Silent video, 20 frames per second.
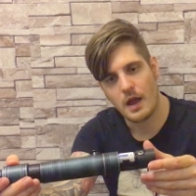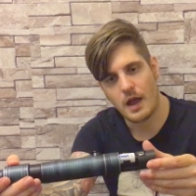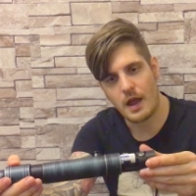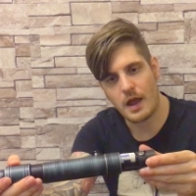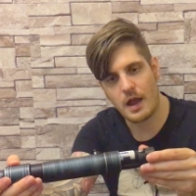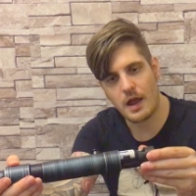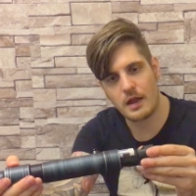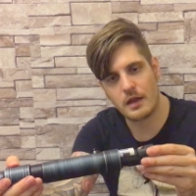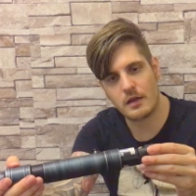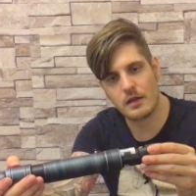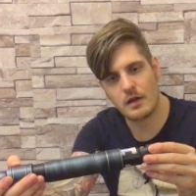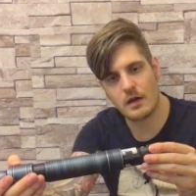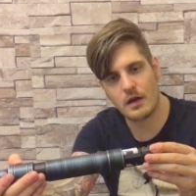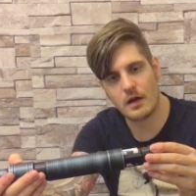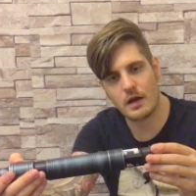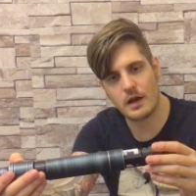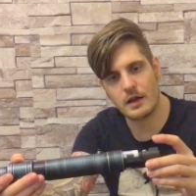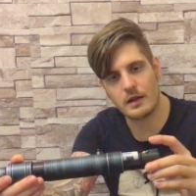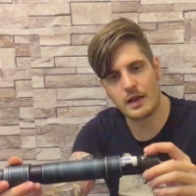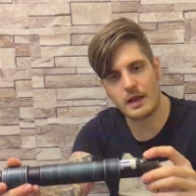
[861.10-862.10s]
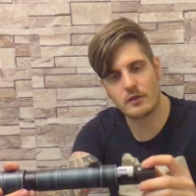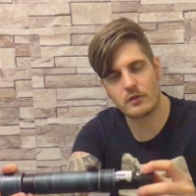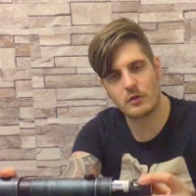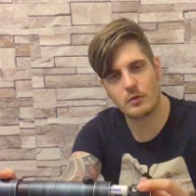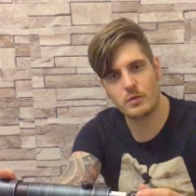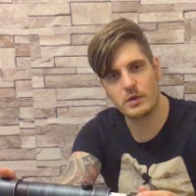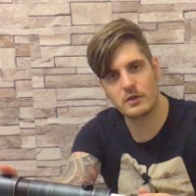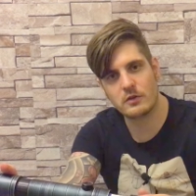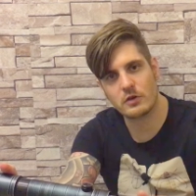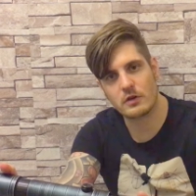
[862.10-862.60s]
and uh, it has a
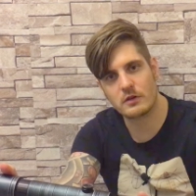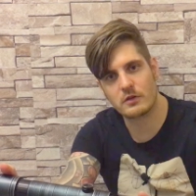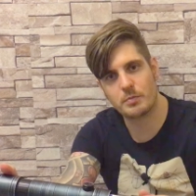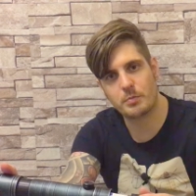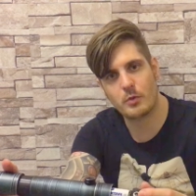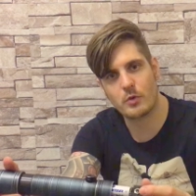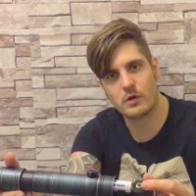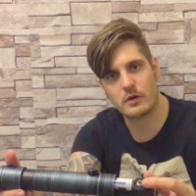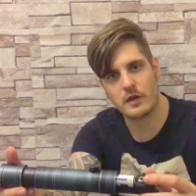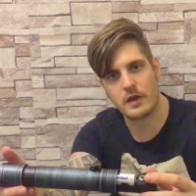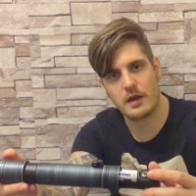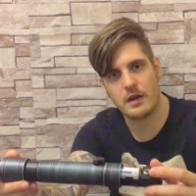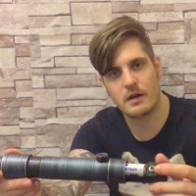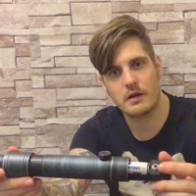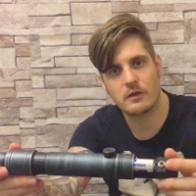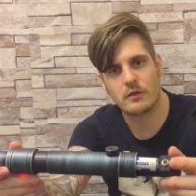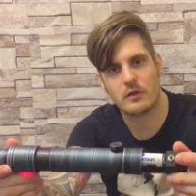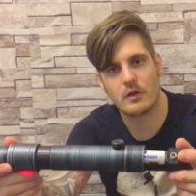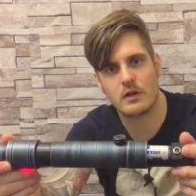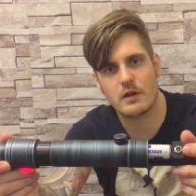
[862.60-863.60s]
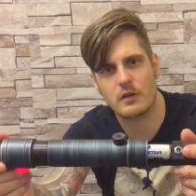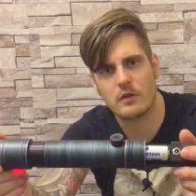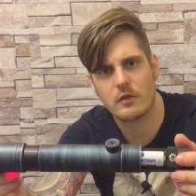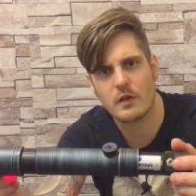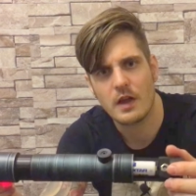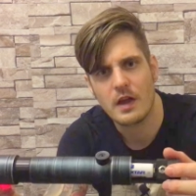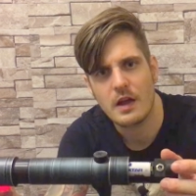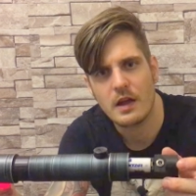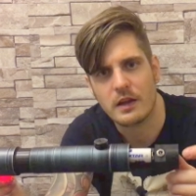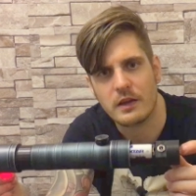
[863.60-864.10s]
recharge port here so this
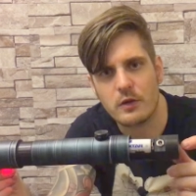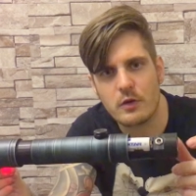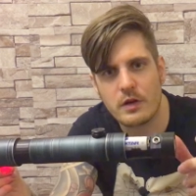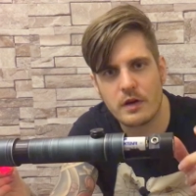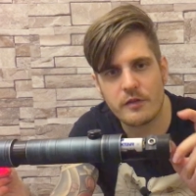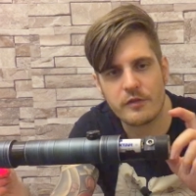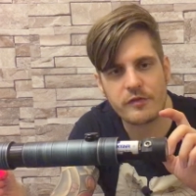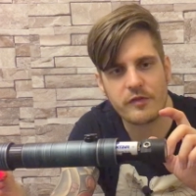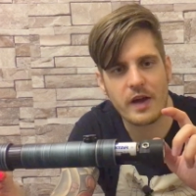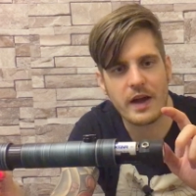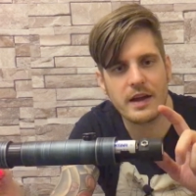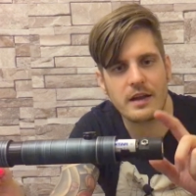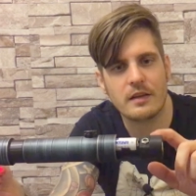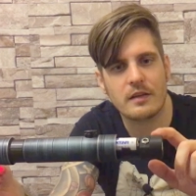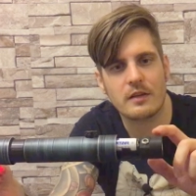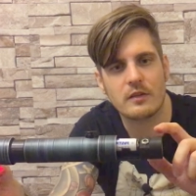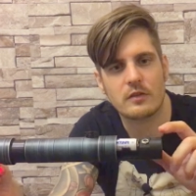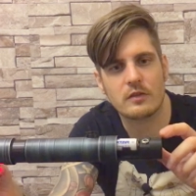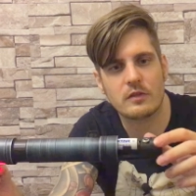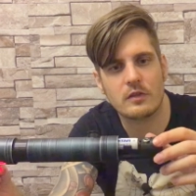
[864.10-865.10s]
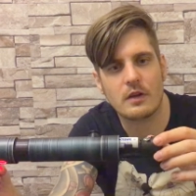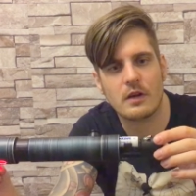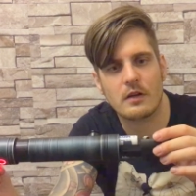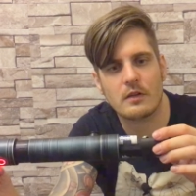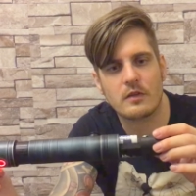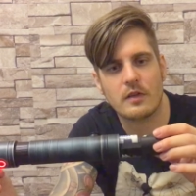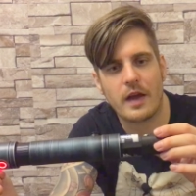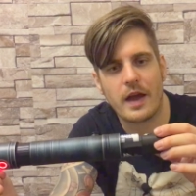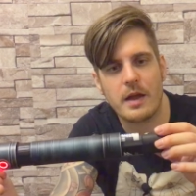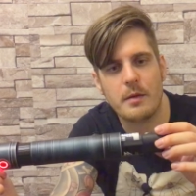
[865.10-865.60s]
you can find this uh,
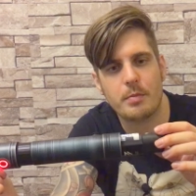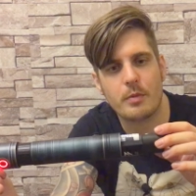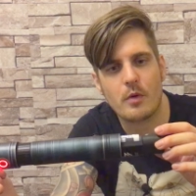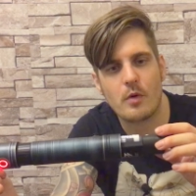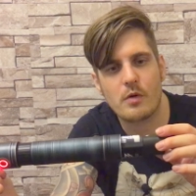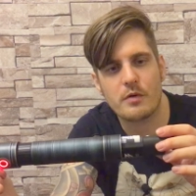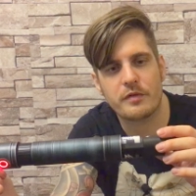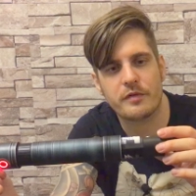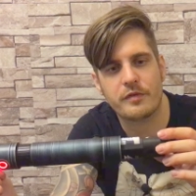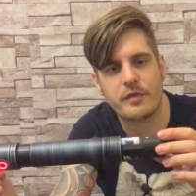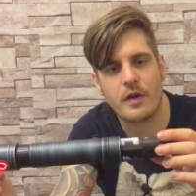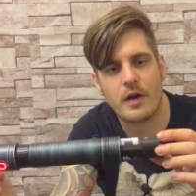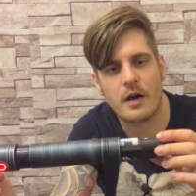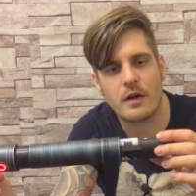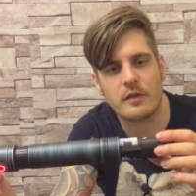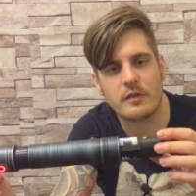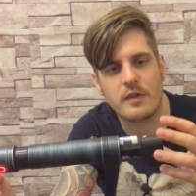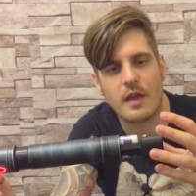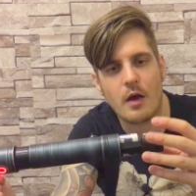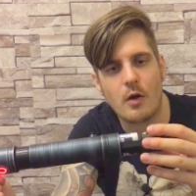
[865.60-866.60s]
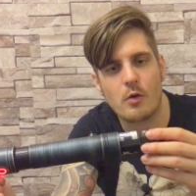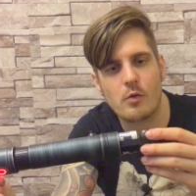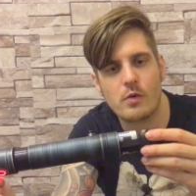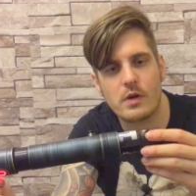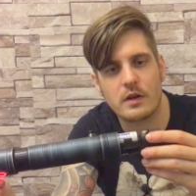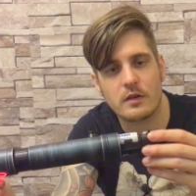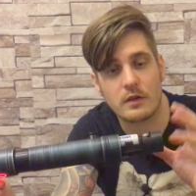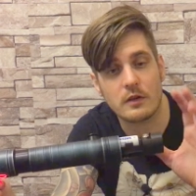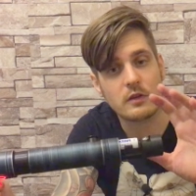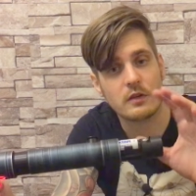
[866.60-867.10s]
type of uh,
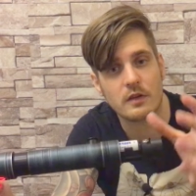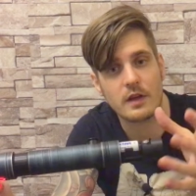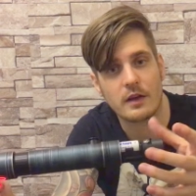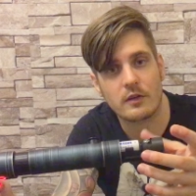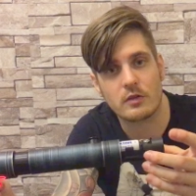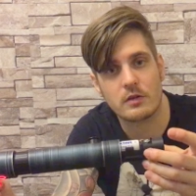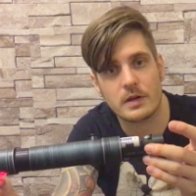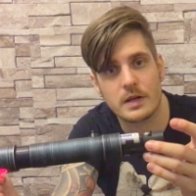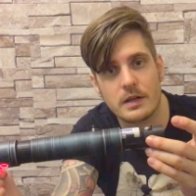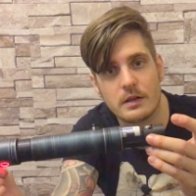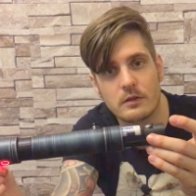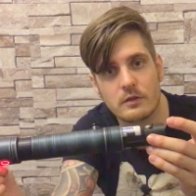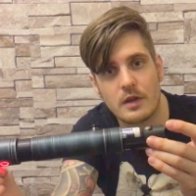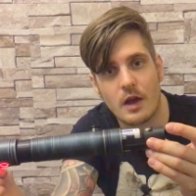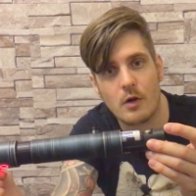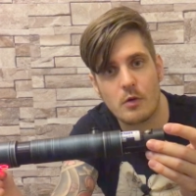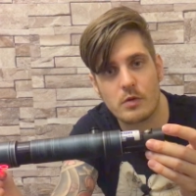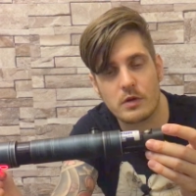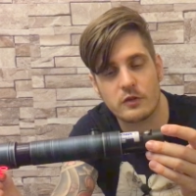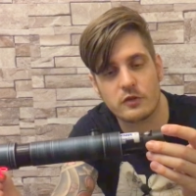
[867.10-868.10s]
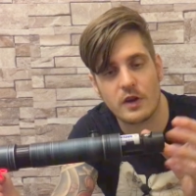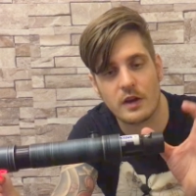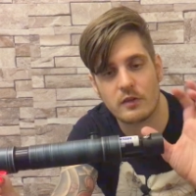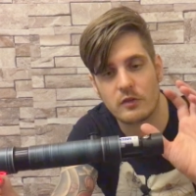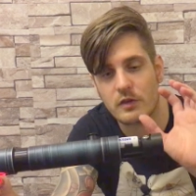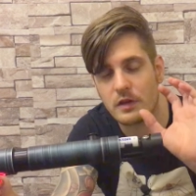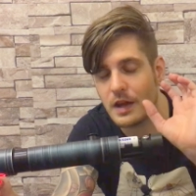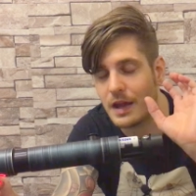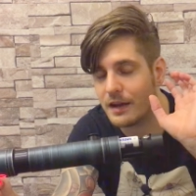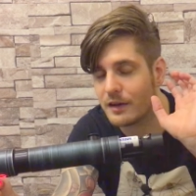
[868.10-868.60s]
Delrin this is actually a Delrin
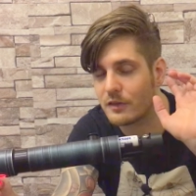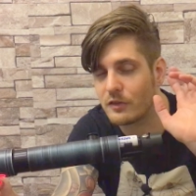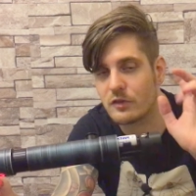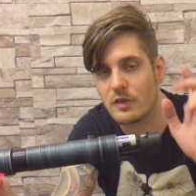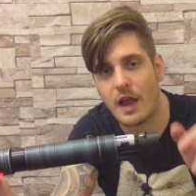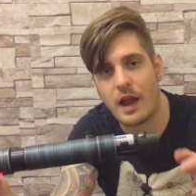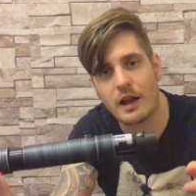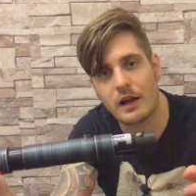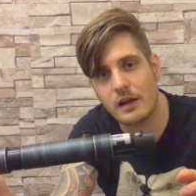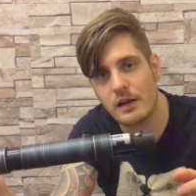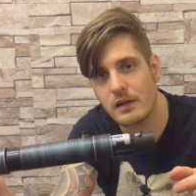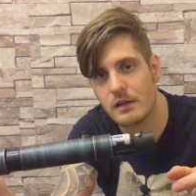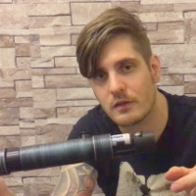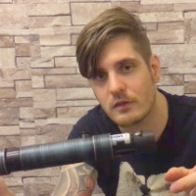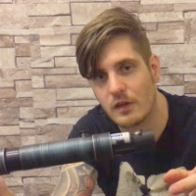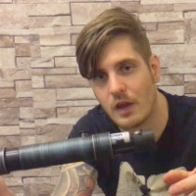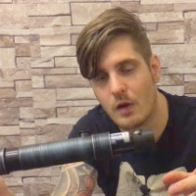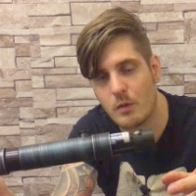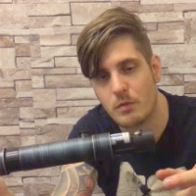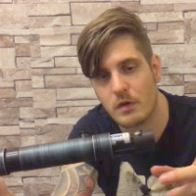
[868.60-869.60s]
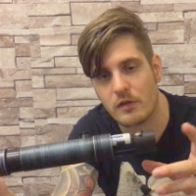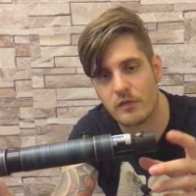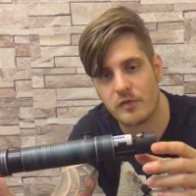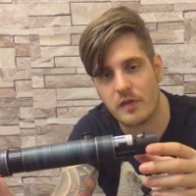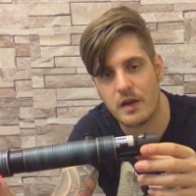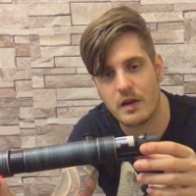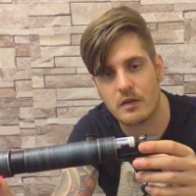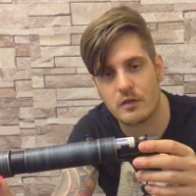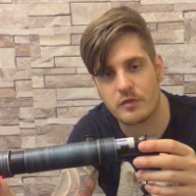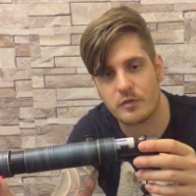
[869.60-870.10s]
chassis exactly the same that
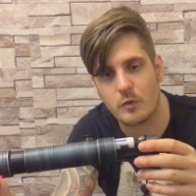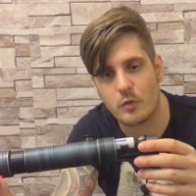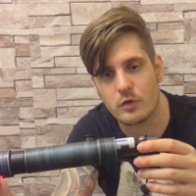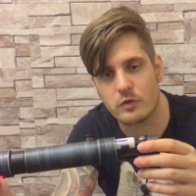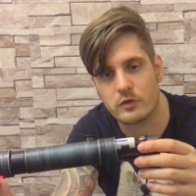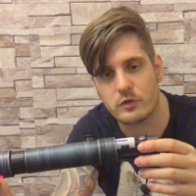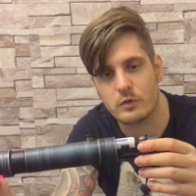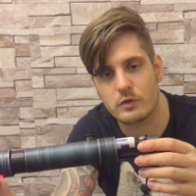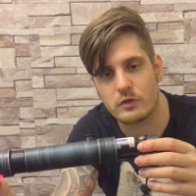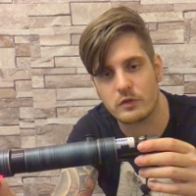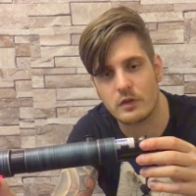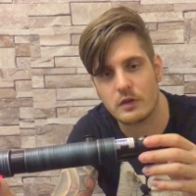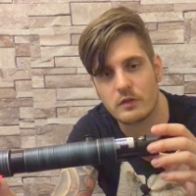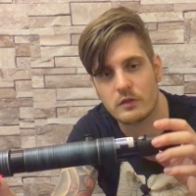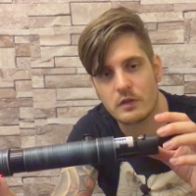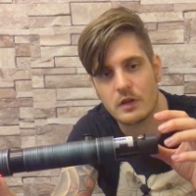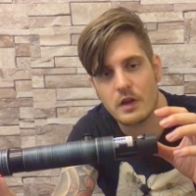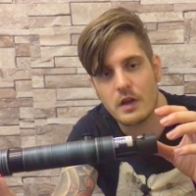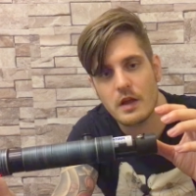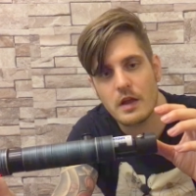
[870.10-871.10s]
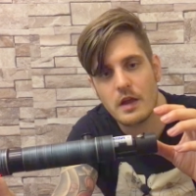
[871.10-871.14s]
Vader's Vault uses